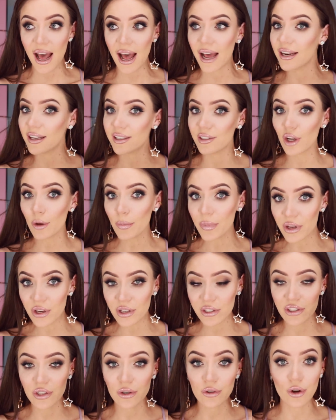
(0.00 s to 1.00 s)
And it's not
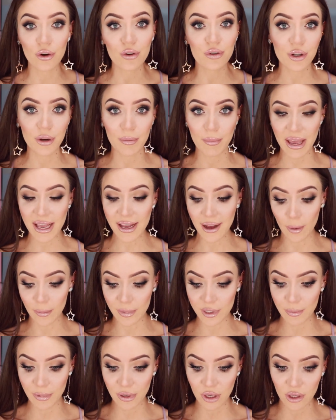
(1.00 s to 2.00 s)
because you're not good at makeup.
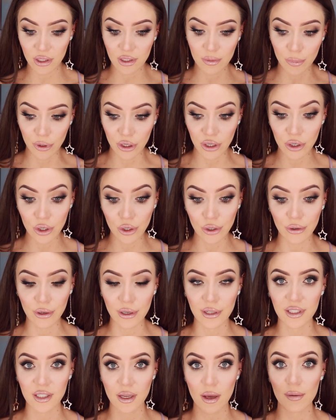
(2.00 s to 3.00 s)
It's because beauty
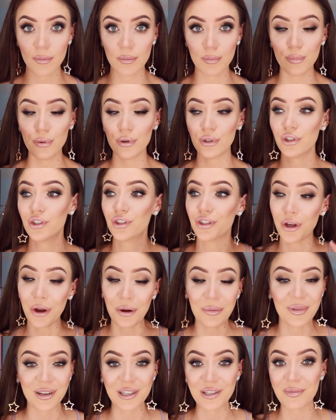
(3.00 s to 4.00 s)
gurus put
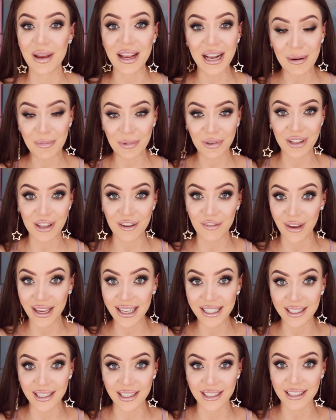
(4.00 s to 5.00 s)
so much makeup on their
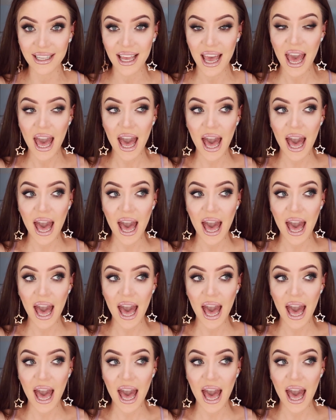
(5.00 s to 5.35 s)
faces